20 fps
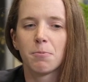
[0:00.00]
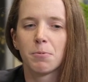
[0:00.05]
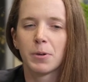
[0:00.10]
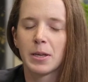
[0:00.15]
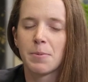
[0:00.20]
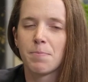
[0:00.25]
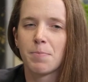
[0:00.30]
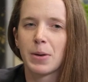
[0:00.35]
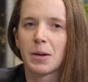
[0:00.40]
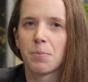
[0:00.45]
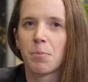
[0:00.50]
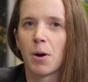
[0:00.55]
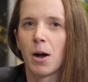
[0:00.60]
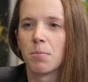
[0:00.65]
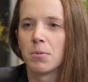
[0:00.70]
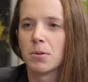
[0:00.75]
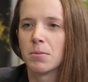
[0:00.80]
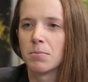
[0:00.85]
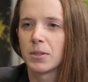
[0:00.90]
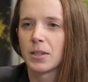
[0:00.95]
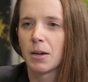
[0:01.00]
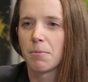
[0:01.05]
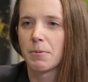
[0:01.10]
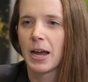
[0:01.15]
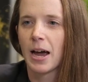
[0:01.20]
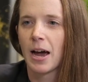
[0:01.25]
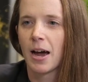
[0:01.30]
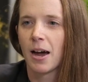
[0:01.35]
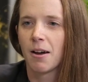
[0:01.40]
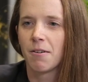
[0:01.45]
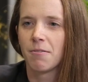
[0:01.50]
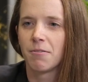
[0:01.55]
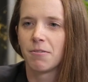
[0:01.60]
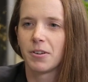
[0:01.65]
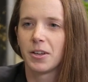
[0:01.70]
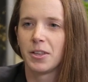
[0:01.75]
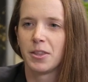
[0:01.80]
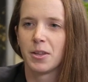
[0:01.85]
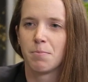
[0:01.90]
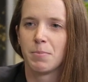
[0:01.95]
really big problems that we have
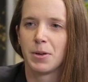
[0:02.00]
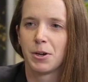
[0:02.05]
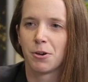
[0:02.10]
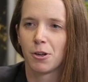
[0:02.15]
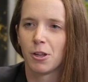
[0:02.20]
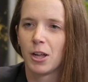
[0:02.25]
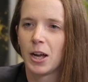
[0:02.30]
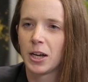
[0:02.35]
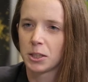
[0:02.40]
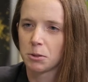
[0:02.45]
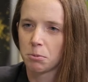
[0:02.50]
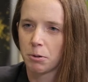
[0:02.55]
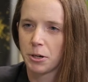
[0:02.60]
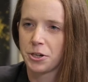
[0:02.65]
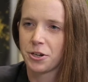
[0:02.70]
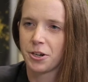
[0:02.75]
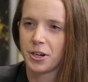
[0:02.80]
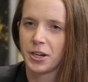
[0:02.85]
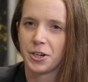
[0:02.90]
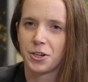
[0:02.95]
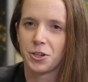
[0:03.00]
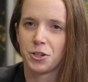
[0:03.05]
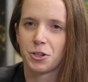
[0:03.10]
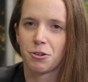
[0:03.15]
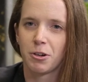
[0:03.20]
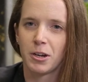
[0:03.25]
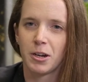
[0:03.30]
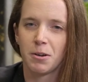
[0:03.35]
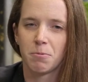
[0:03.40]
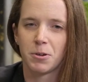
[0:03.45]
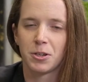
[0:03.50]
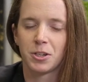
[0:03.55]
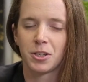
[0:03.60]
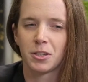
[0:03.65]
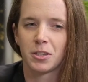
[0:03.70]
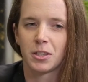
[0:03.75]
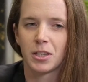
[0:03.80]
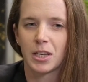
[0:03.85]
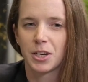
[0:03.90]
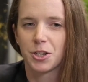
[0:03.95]
in the mineral exploration industry, which
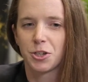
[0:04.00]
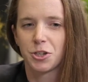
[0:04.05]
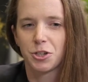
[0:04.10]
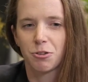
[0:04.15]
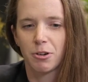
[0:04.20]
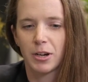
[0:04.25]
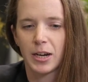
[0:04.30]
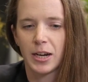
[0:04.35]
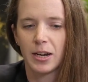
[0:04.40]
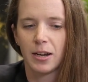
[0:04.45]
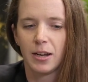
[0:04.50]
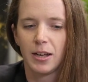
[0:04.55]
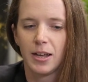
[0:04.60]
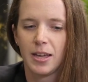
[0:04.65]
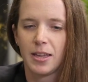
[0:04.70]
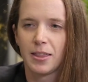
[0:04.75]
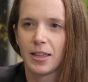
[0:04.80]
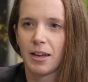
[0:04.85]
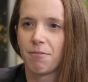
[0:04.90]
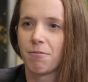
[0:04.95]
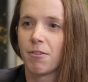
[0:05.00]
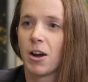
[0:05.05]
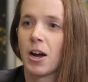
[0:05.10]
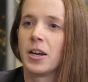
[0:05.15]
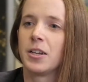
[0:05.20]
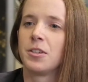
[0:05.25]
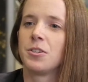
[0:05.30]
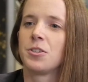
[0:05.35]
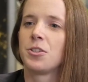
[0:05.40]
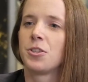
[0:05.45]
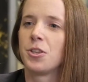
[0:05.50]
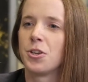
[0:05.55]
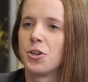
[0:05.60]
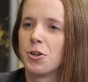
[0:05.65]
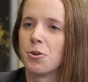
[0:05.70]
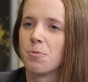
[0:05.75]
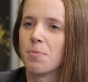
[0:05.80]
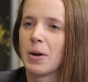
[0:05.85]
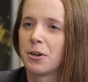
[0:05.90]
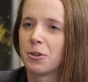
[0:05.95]
is the industry that finds the
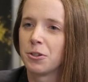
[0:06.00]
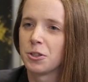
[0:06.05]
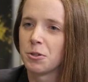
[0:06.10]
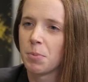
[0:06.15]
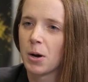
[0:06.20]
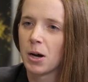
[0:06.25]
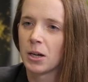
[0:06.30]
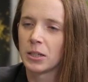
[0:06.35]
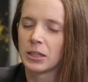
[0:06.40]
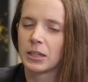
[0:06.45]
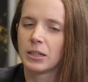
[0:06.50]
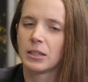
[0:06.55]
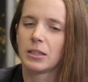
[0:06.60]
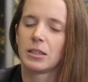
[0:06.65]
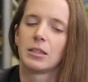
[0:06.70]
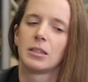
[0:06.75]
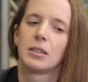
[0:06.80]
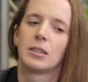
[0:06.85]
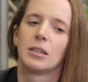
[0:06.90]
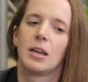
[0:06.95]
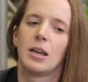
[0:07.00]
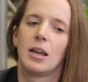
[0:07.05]
new metal deposits,